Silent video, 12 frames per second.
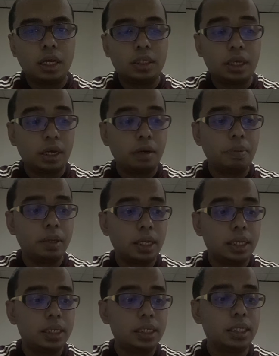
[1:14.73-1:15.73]
serum
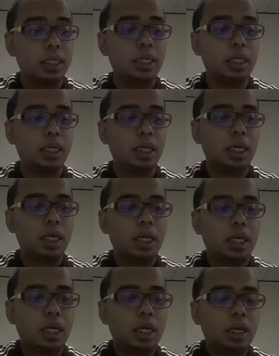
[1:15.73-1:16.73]
beta HCG.
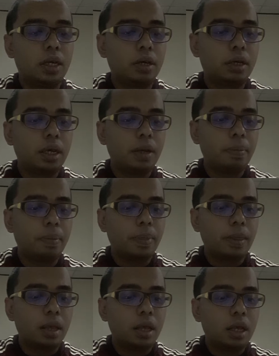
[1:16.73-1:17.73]
Okay,
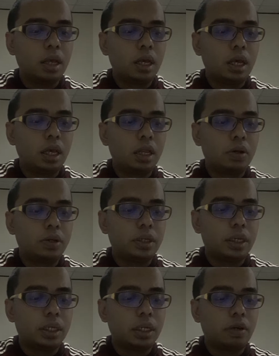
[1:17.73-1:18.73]
in
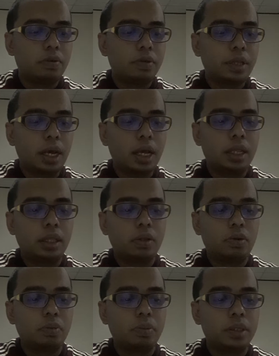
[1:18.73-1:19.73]
concentration of
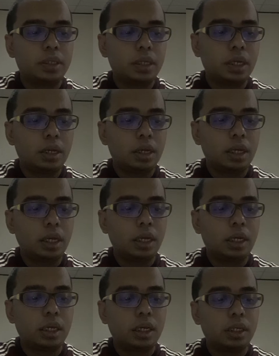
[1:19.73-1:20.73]
10 to
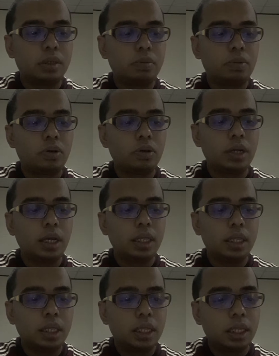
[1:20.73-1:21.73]
increase more than
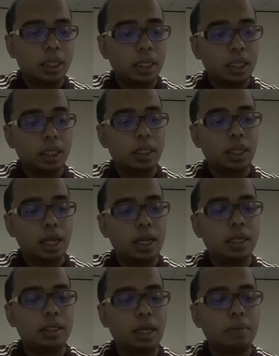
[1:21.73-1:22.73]
at
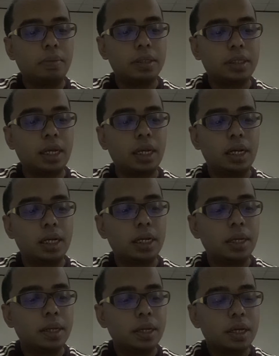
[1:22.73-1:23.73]
least 10% lah.
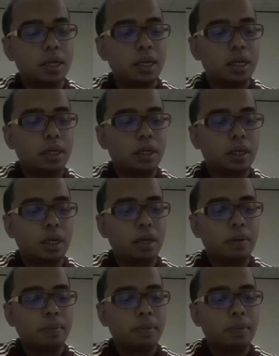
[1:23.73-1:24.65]
Okay.